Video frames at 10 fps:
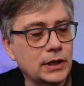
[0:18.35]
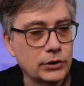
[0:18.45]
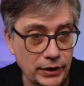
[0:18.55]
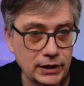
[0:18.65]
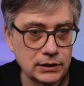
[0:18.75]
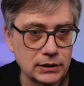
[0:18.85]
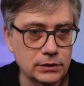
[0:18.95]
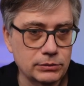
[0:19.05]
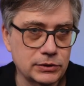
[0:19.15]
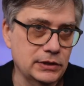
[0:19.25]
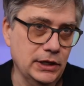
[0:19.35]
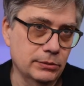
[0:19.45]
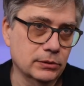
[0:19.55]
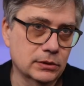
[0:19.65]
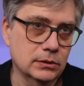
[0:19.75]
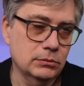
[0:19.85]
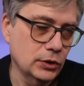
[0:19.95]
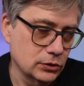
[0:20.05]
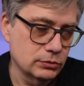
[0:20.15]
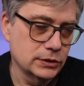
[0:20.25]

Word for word: directly within Ableton because,